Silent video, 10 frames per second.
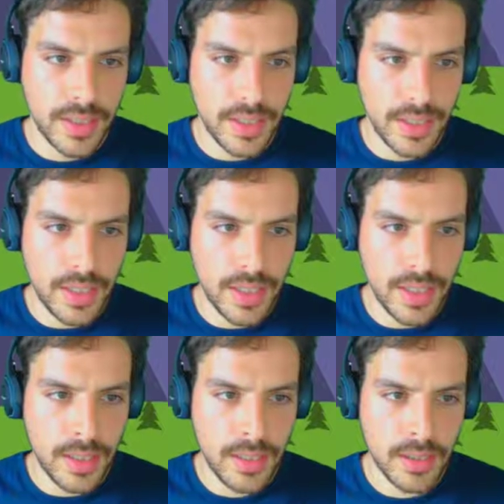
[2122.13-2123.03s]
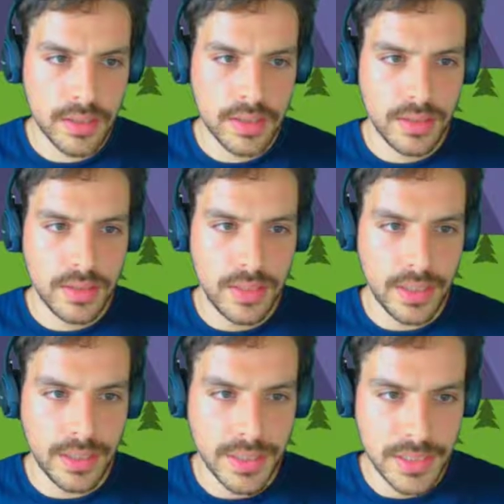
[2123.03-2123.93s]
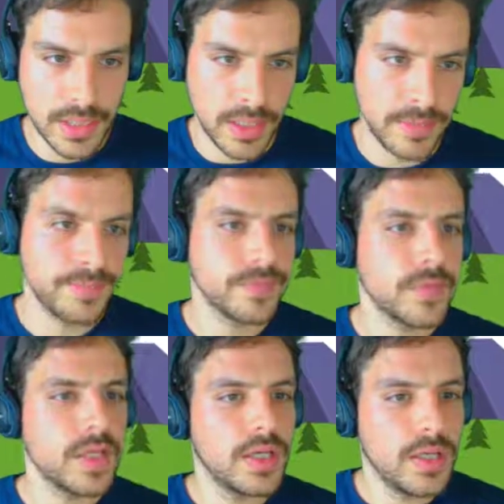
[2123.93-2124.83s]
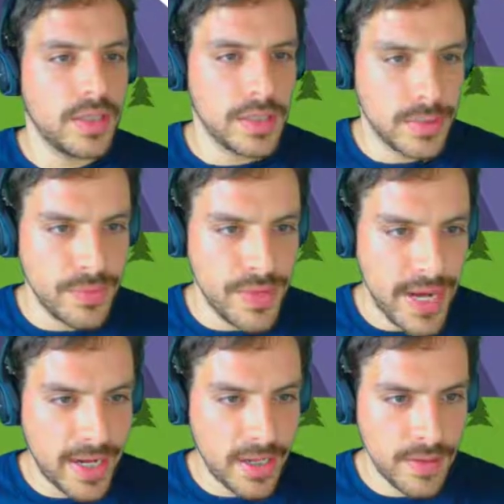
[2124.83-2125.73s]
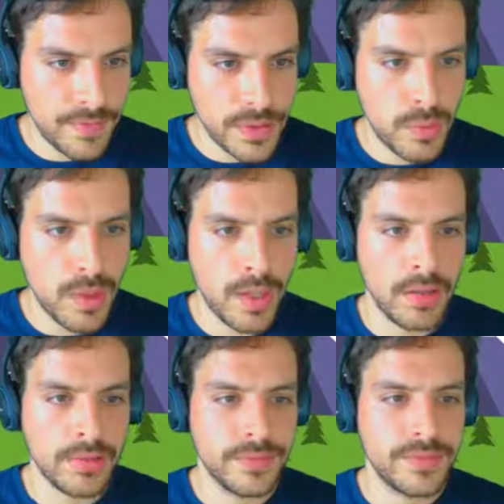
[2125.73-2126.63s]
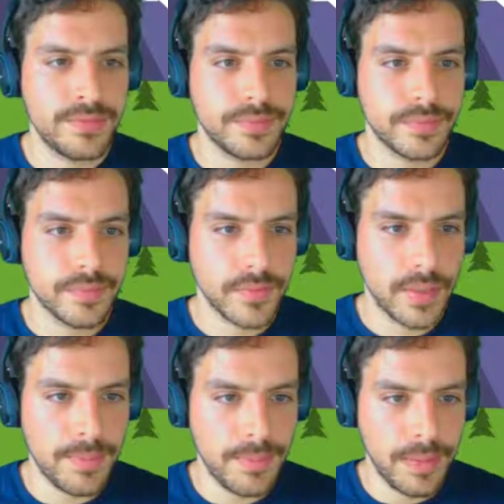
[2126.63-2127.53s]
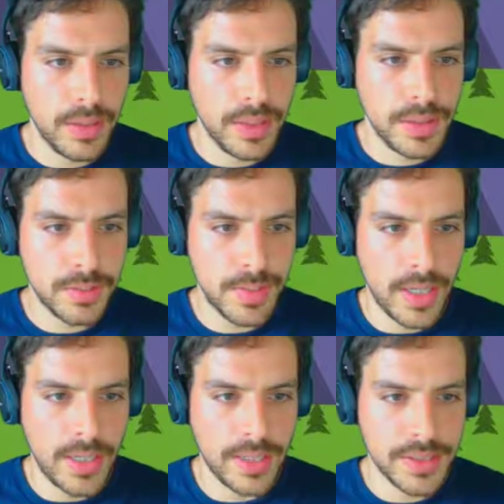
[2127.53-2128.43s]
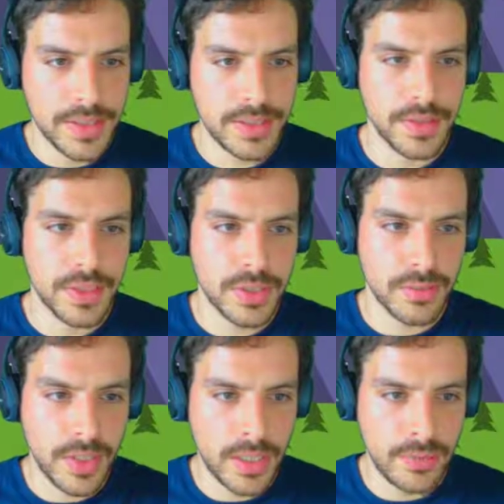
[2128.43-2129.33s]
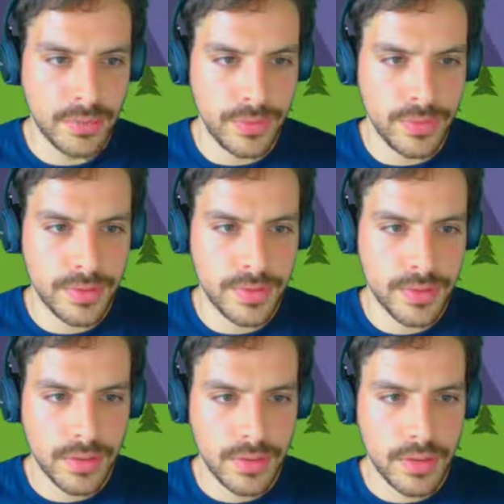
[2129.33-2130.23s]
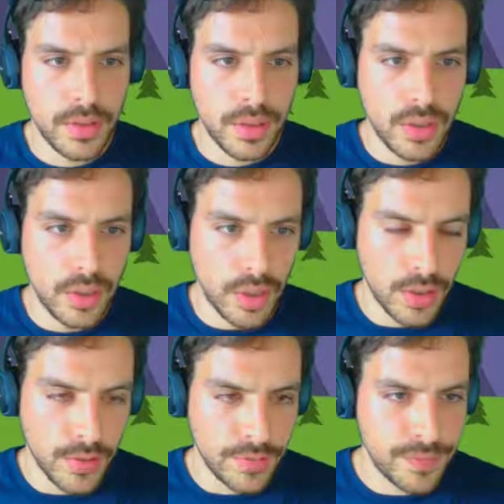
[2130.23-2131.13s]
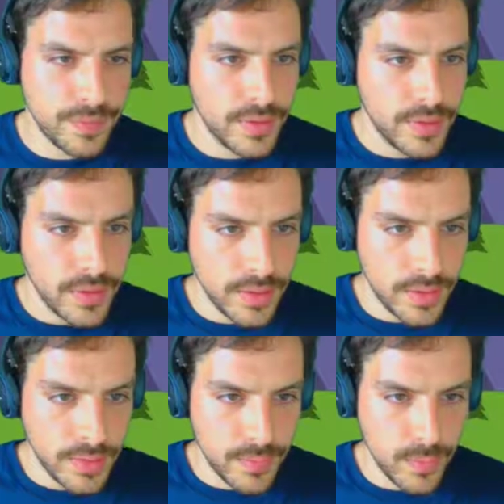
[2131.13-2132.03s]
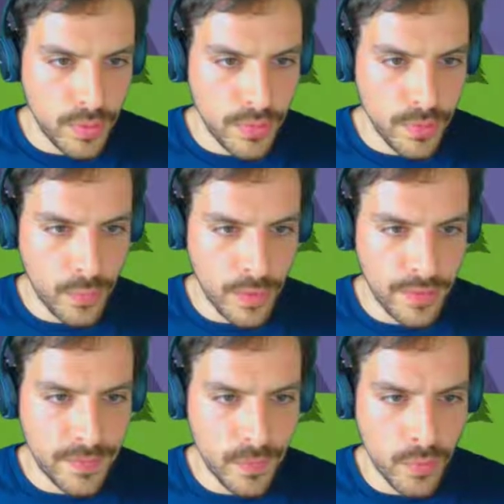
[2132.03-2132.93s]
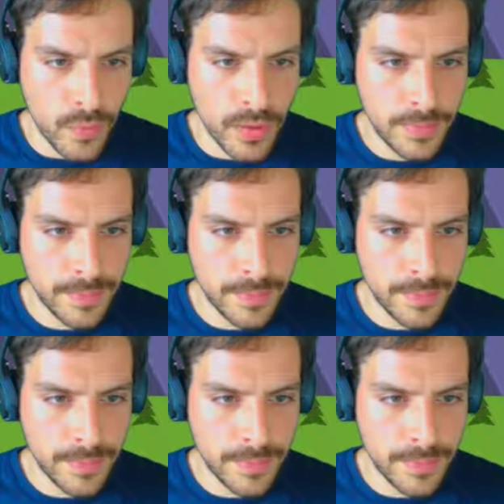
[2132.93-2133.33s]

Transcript: a, and c. So negative 12 plus or minus the square root of 144,